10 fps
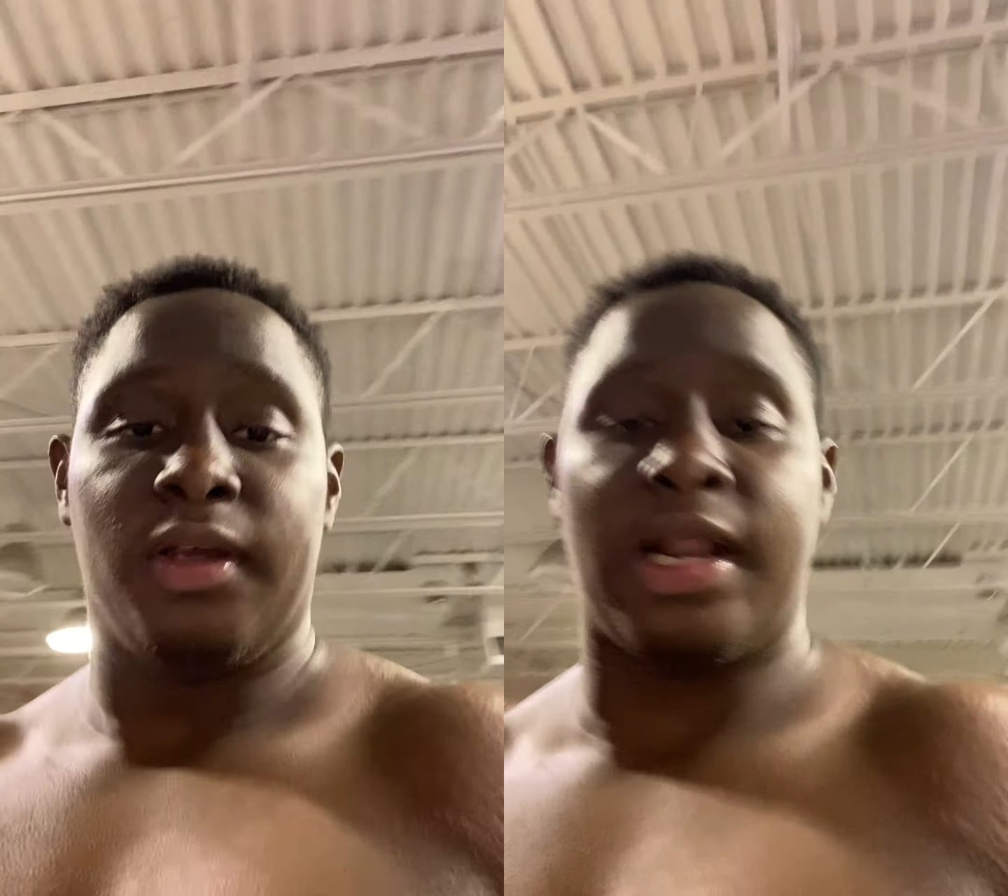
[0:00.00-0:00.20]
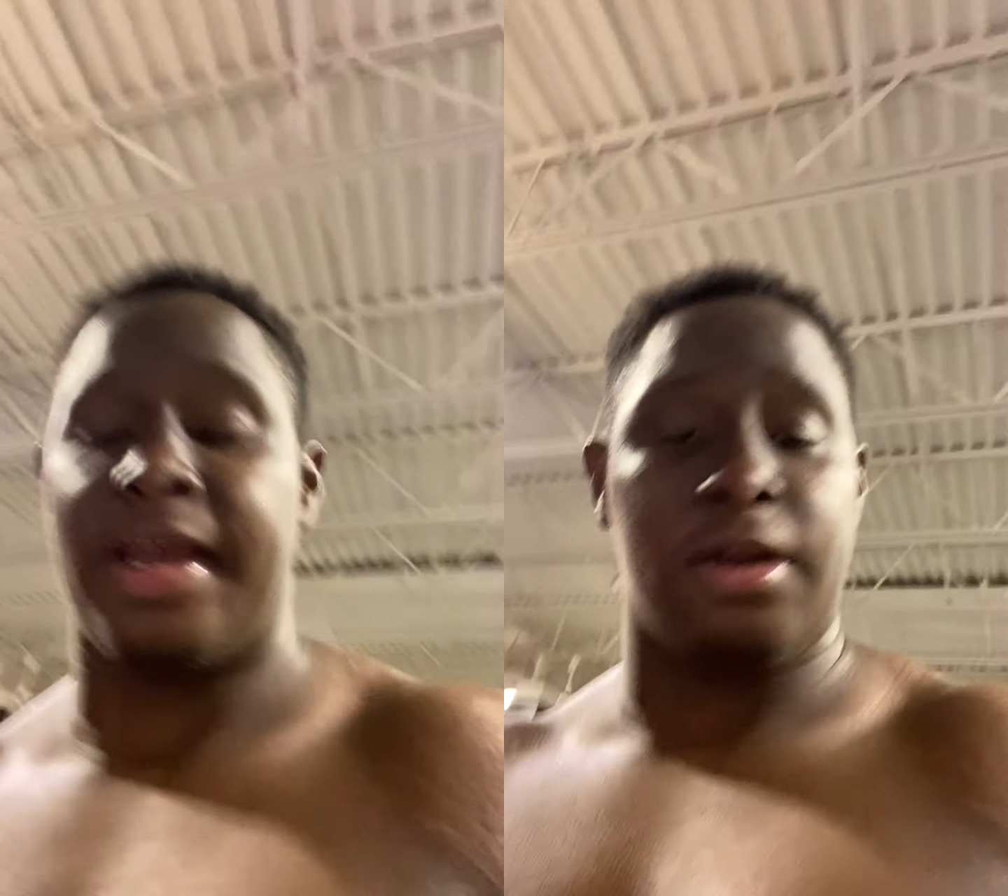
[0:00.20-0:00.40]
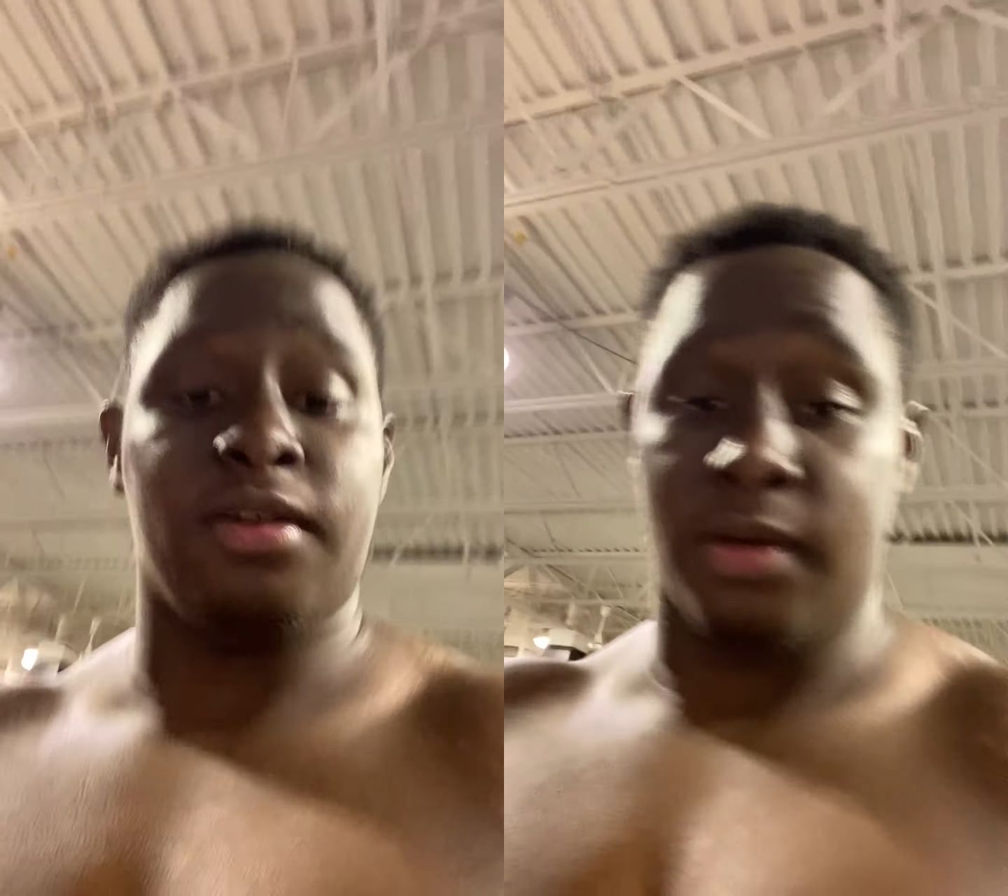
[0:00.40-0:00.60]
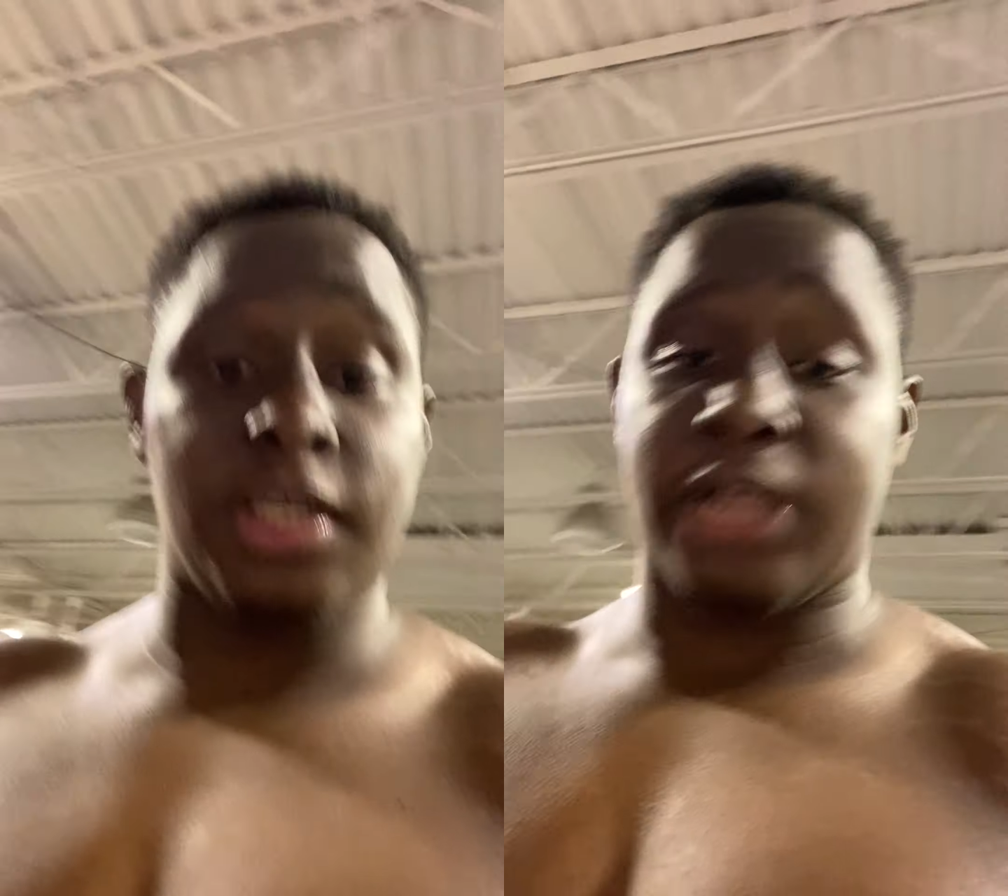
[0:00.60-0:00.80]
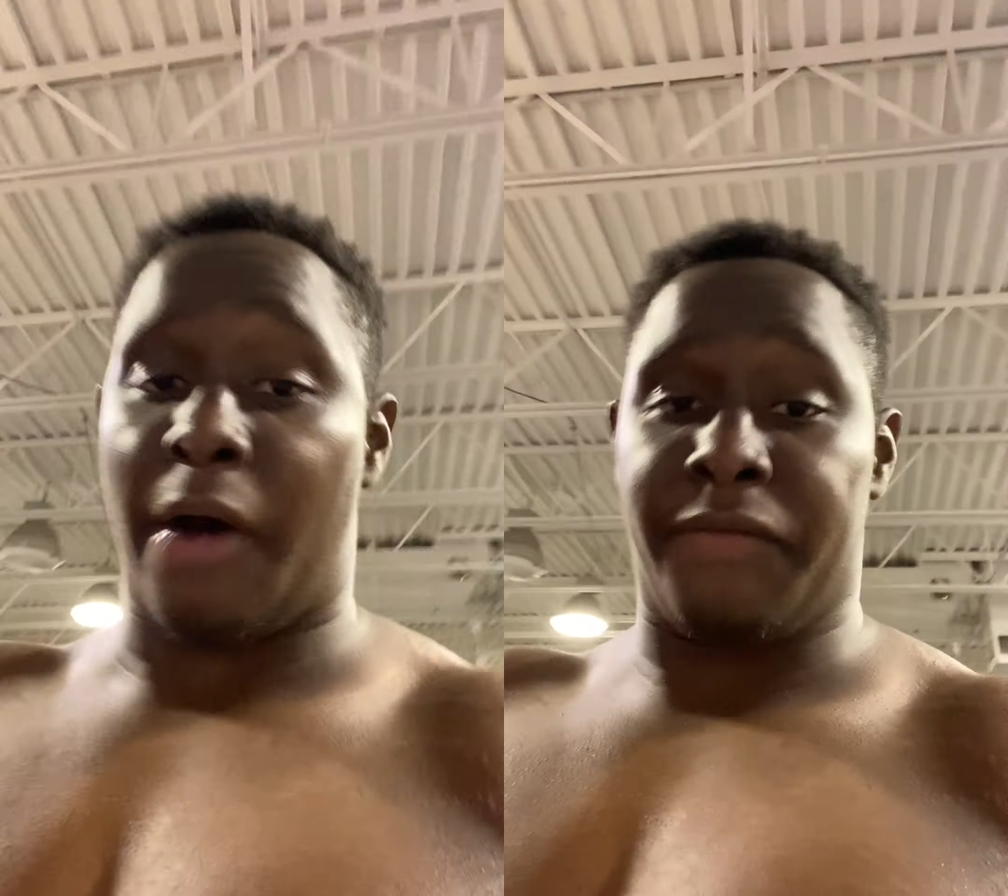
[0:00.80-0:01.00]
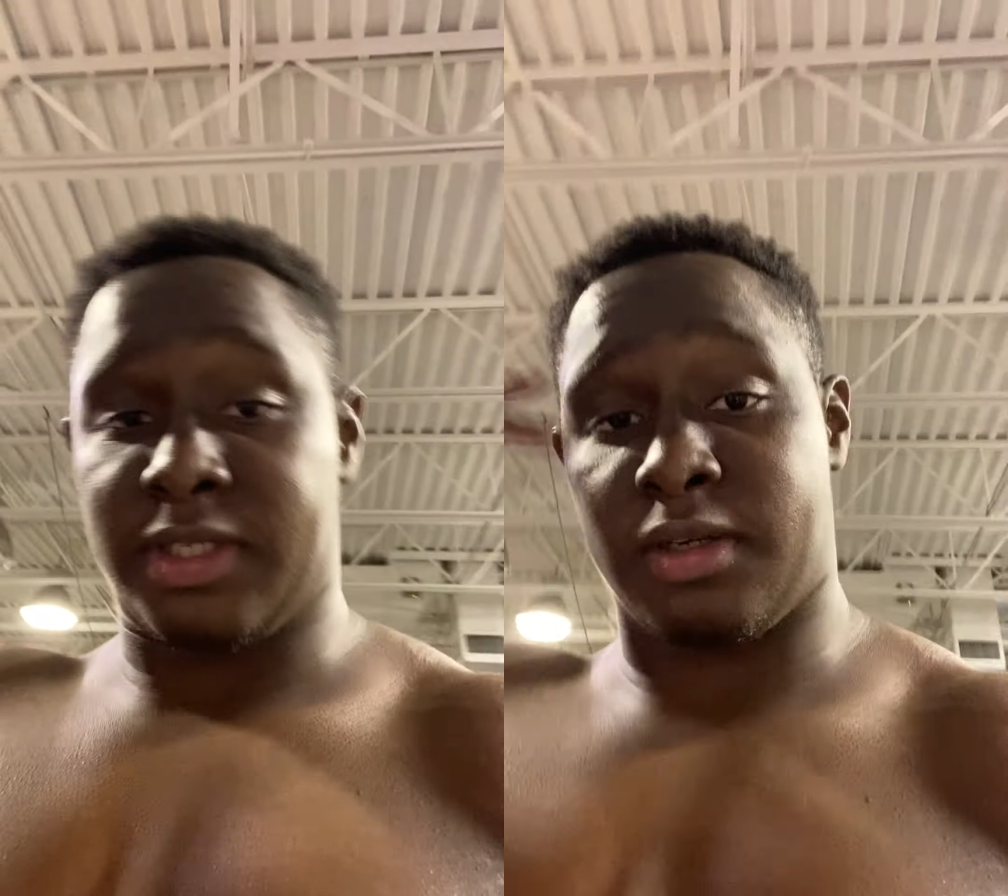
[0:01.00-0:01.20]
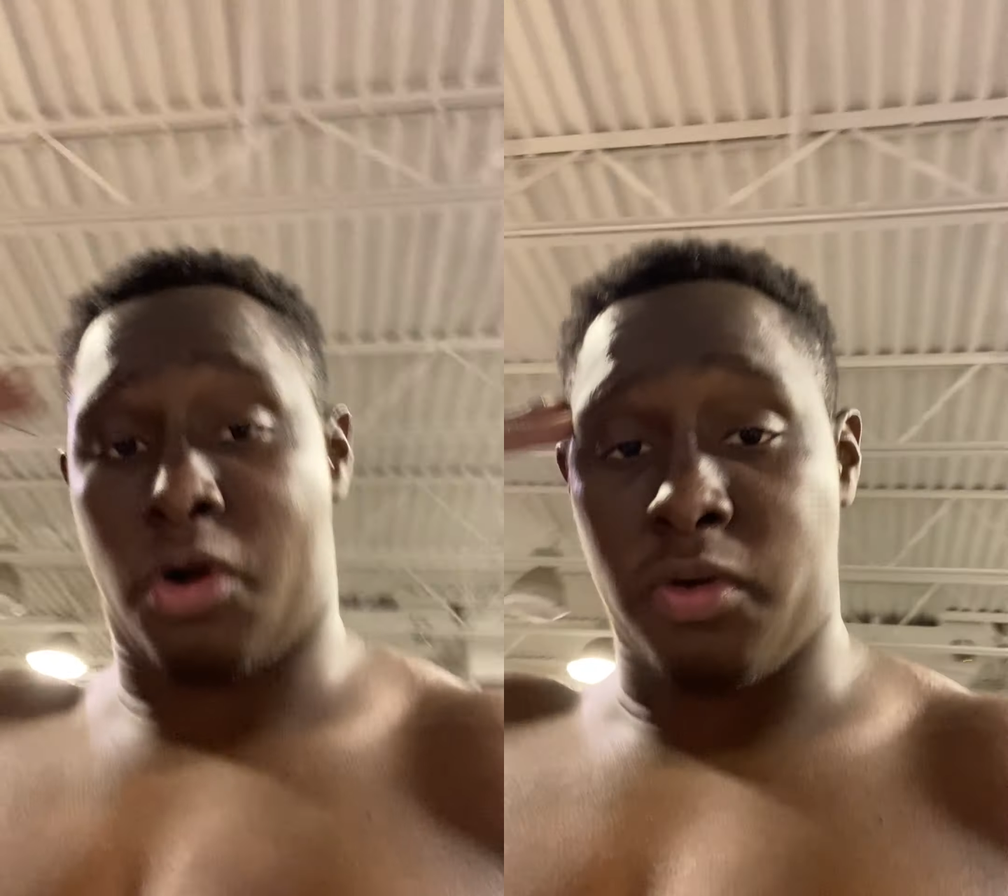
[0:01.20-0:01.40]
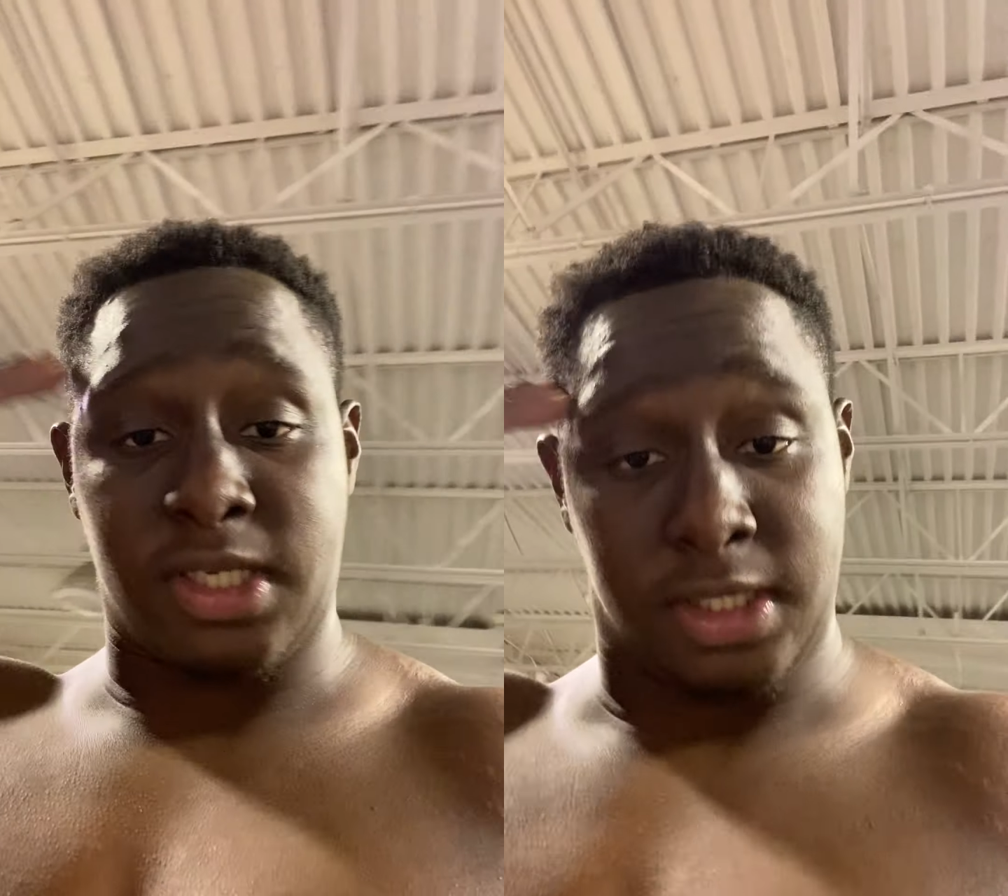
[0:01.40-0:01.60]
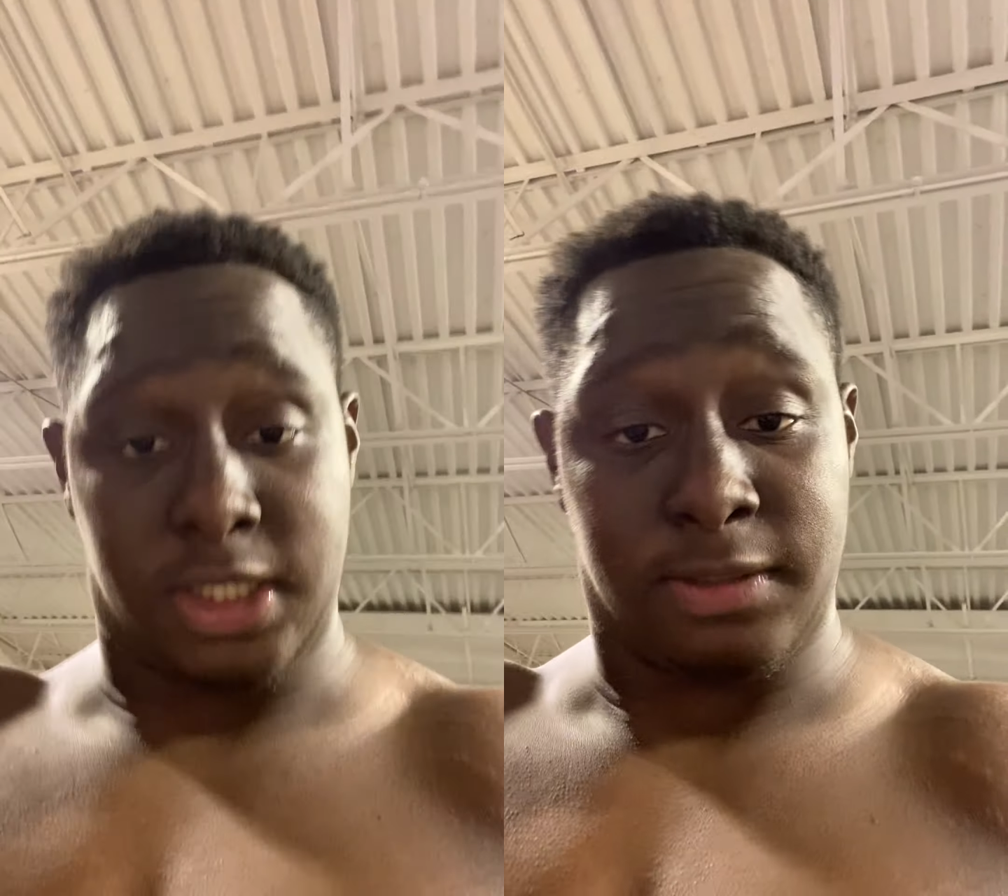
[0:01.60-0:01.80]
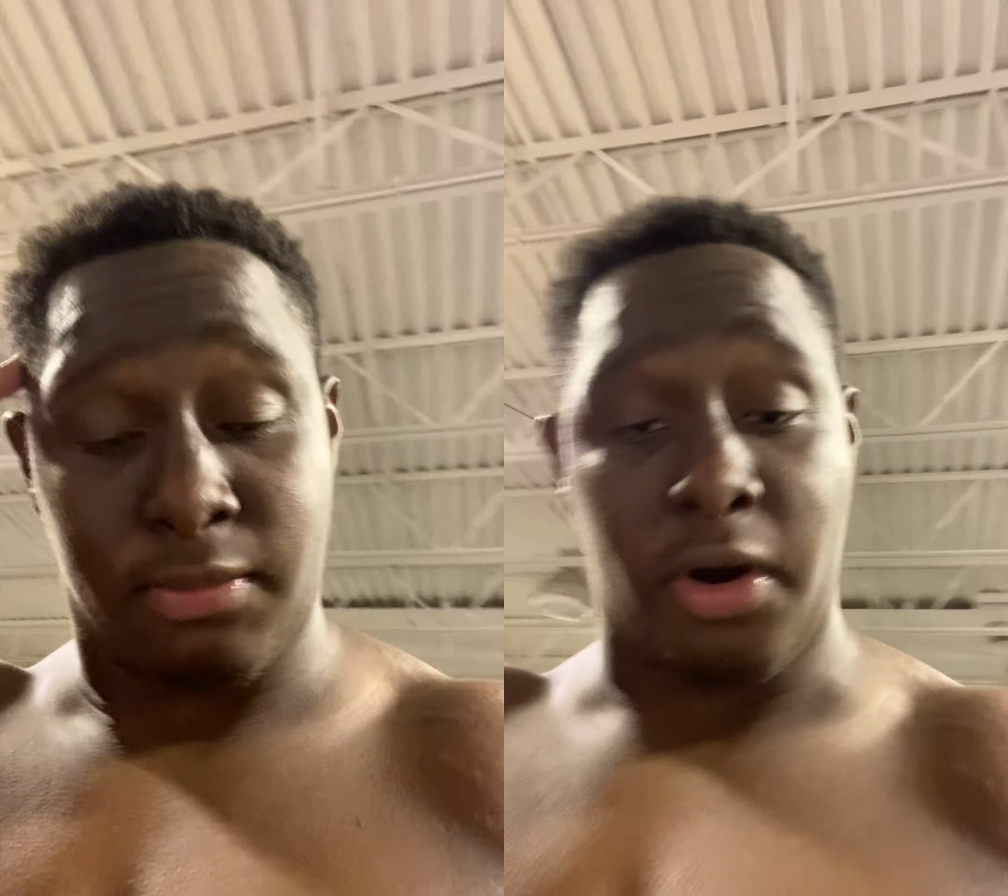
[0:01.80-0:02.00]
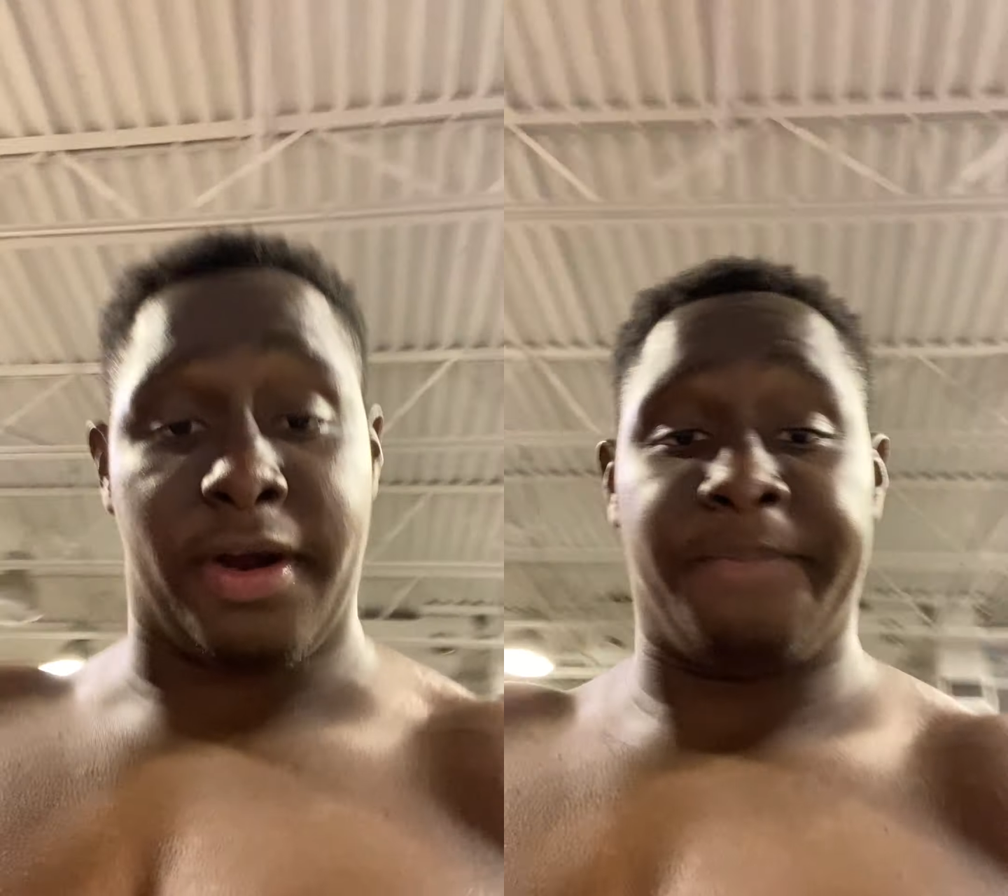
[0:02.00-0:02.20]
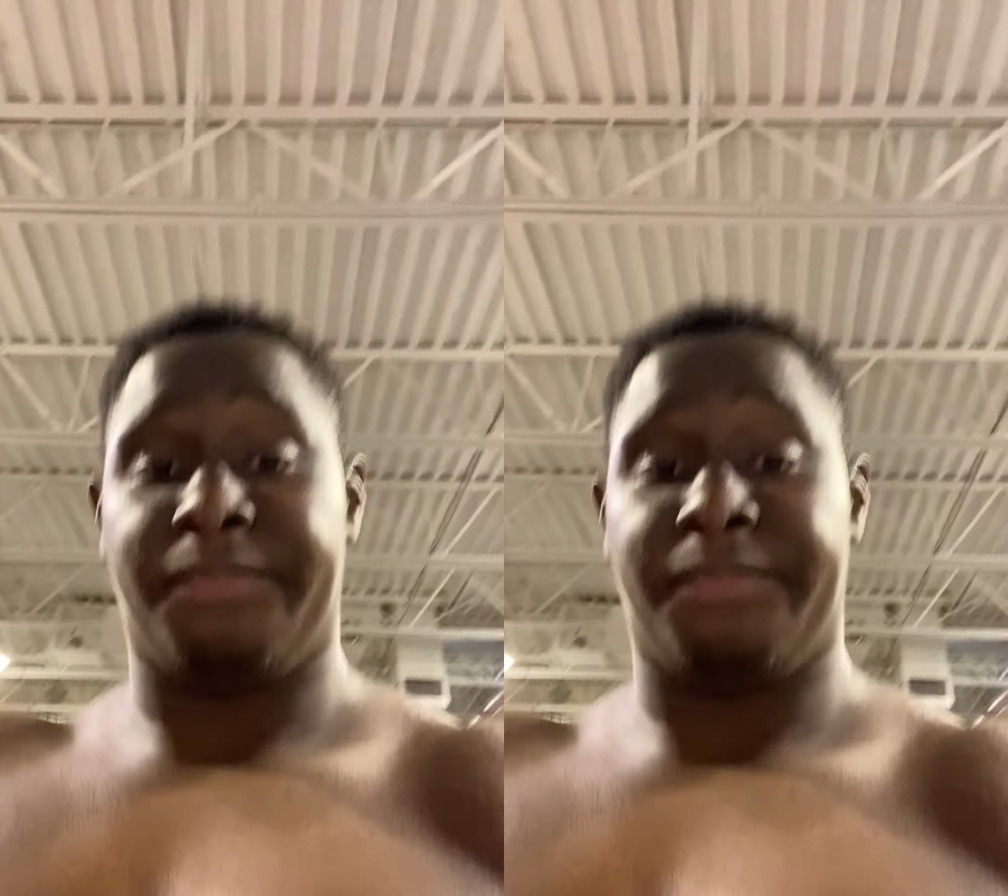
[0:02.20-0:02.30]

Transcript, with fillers: Like these offensive coaches is smart.